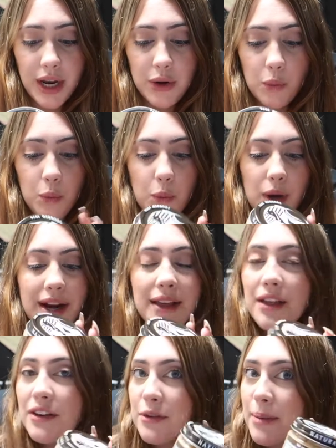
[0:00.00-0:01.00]
And what
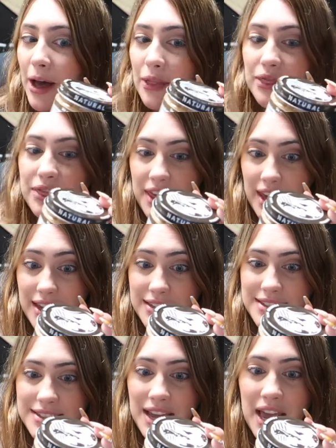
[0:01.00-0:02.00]
I love about
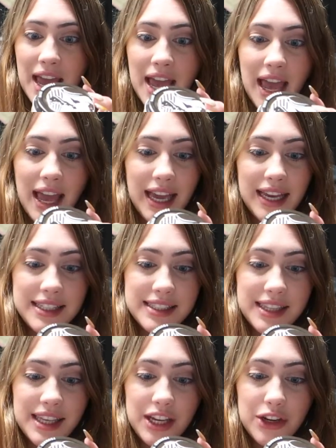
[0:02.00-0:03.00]
this
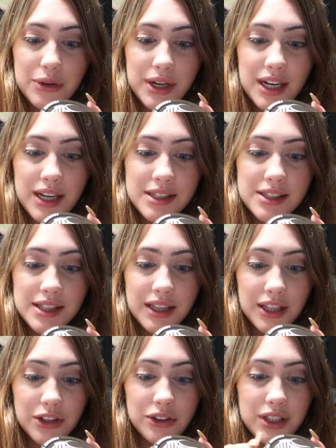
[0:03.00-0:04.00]
is the ingredients
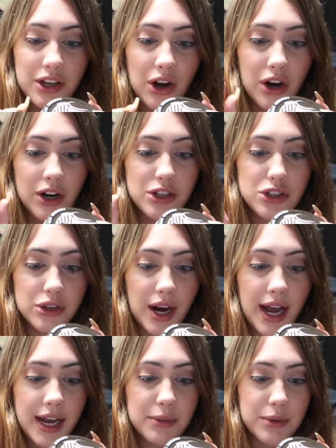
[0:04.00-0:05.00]
literally are
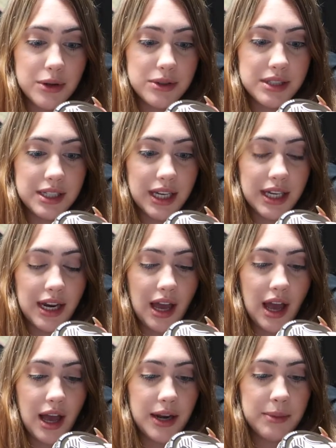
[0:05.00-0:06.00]
dry
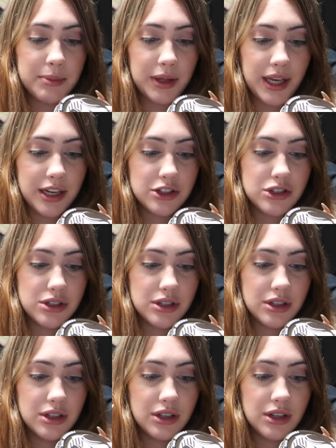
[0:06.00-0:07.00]
roasted unblanched
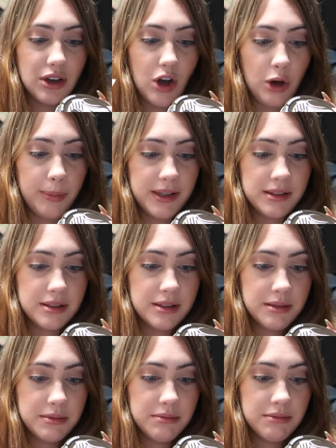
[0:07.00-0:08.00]

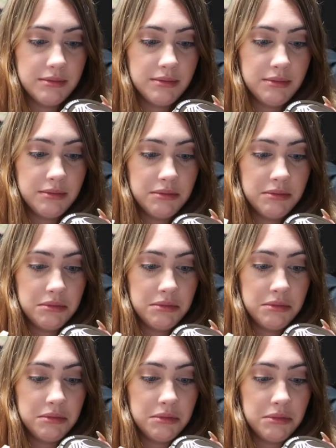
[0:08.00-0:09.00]
almonds.
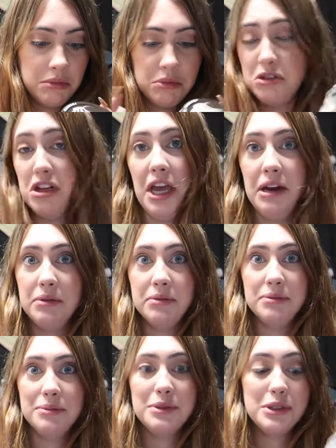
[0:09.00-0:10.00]
Sit.
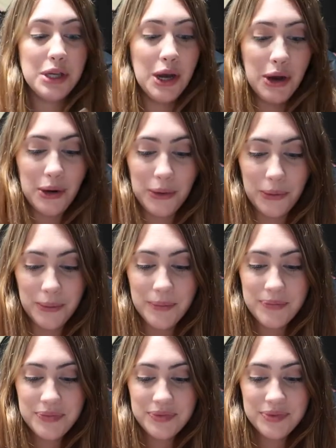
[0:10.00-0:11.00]

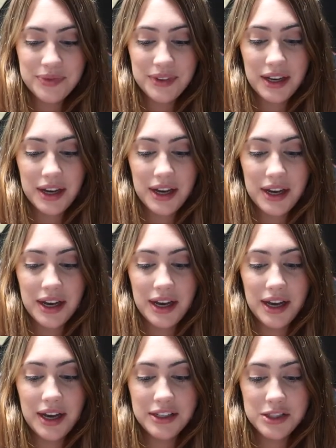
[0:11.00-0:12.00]
So
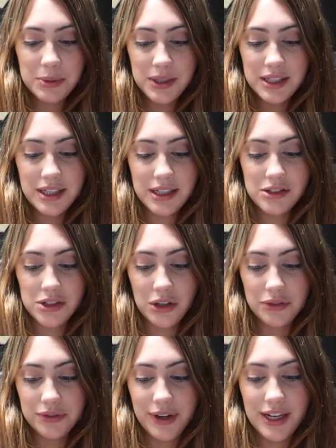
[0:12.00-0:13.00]
unsweetened and
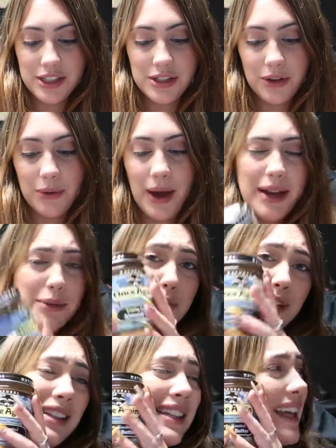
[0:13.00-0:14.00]
salt free. So I
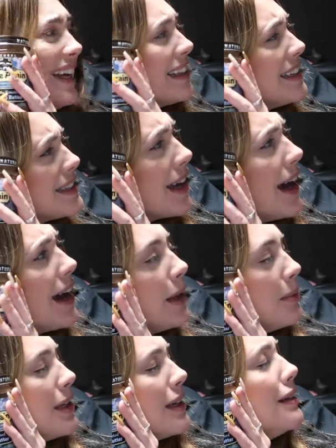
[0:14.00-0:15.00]
really like
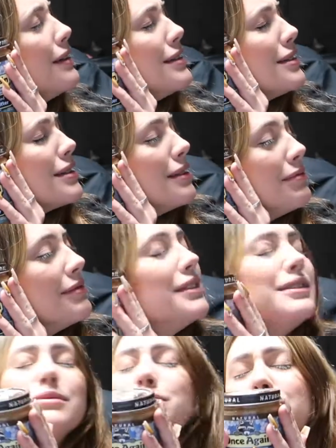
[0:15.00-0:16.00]
guy because
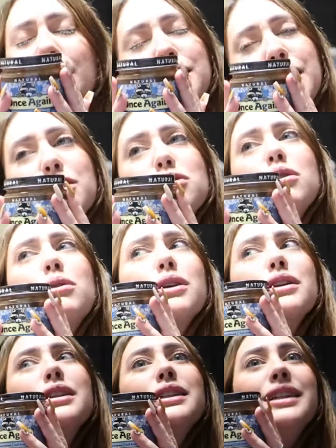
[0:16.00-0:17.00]
he tastes so
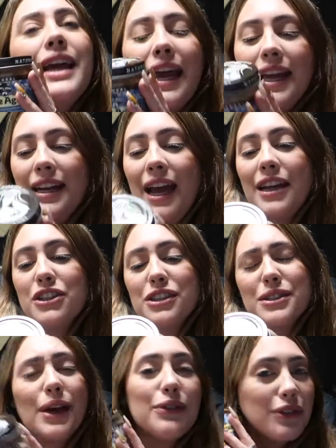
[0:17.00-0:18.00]
good and I
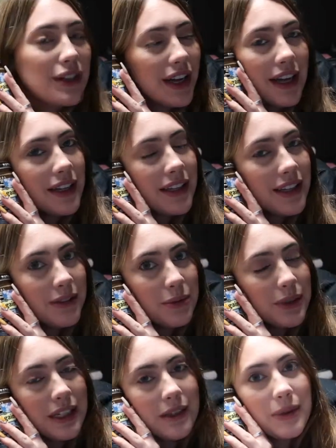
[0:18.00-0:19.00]
just love when I can
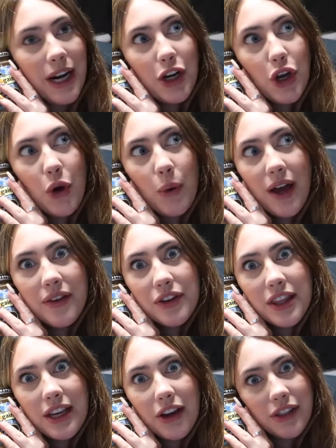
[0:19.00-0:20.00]
read when I know
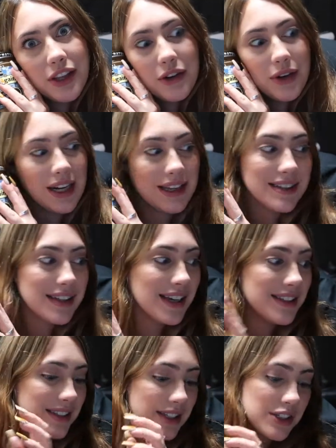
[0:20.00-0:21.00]
everything on the ingredients
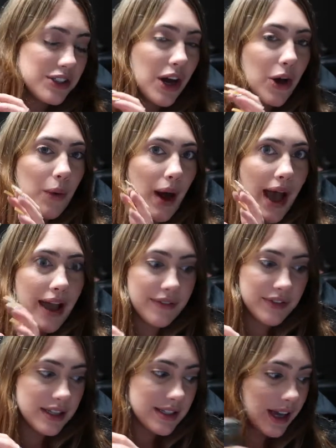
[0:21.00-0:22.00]
list. So I
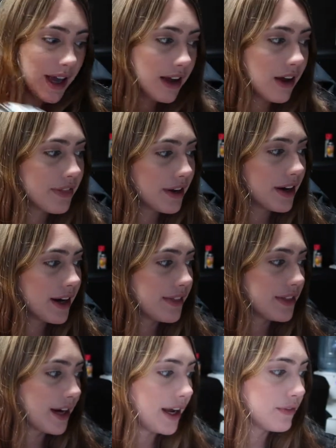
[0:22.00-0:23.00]
have this guy on there
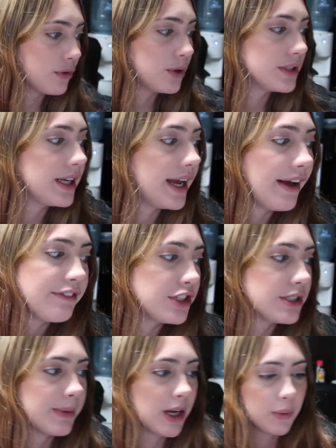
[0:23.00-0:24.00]
and then I of course I have
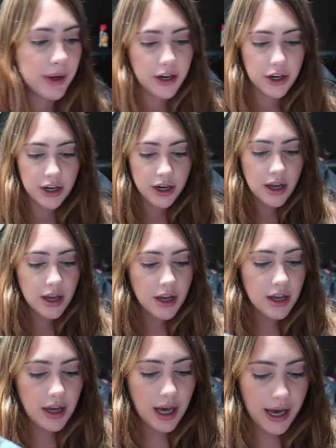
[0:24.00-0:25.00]
just my Quaker
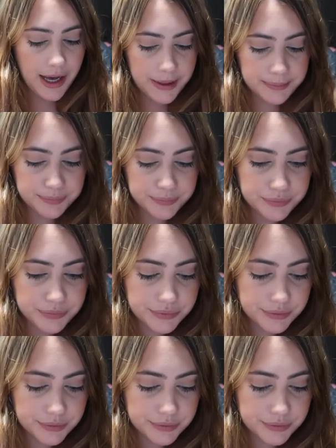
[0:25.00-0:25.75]
um,